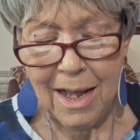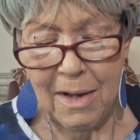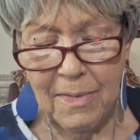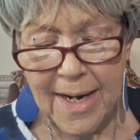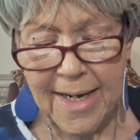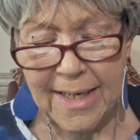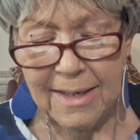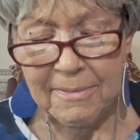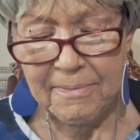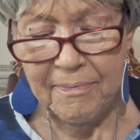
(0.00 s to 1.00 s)

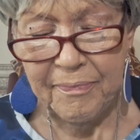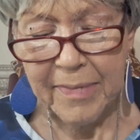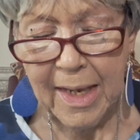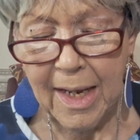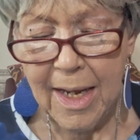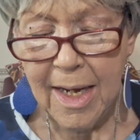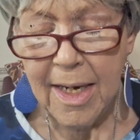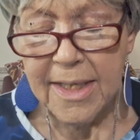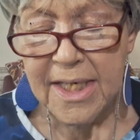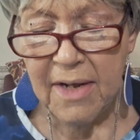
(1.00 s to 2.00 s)
Alrighty.
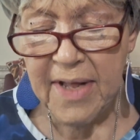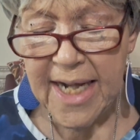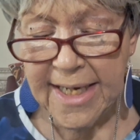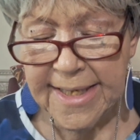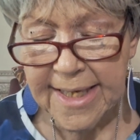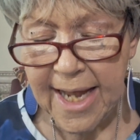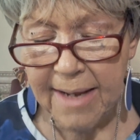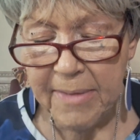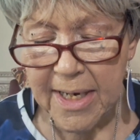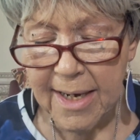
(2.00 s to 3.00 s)
So the next
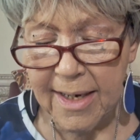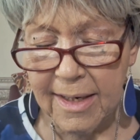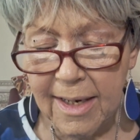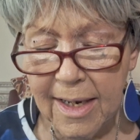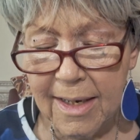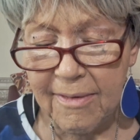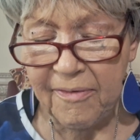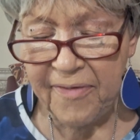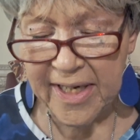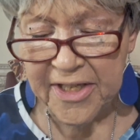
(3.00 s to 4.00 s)
game that I
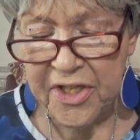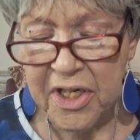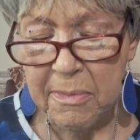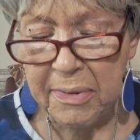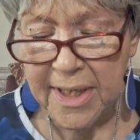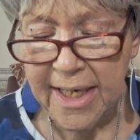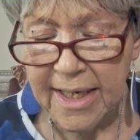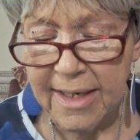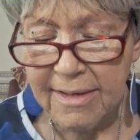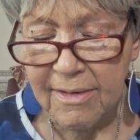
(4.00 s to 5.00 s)

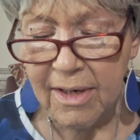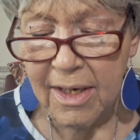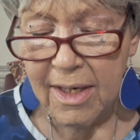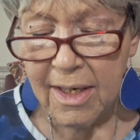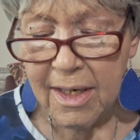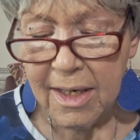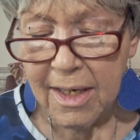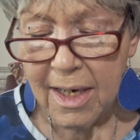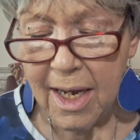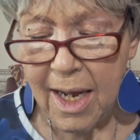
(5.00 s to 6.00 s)
completed,
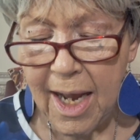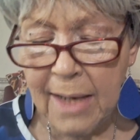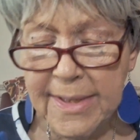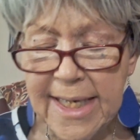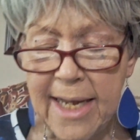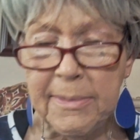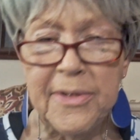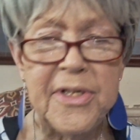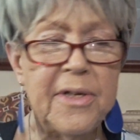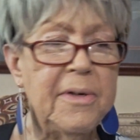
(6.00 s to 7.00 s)
I was able
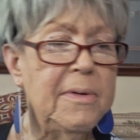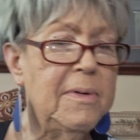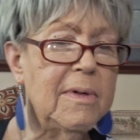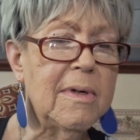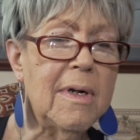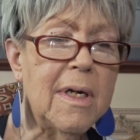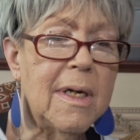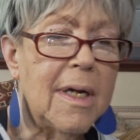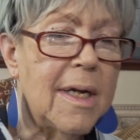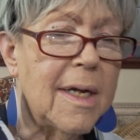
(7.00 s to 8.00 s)
to
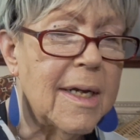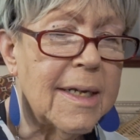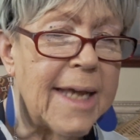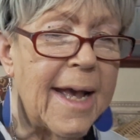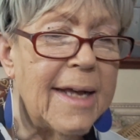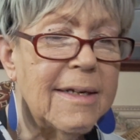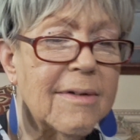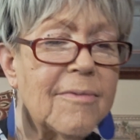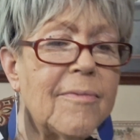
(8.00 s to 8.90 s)
get,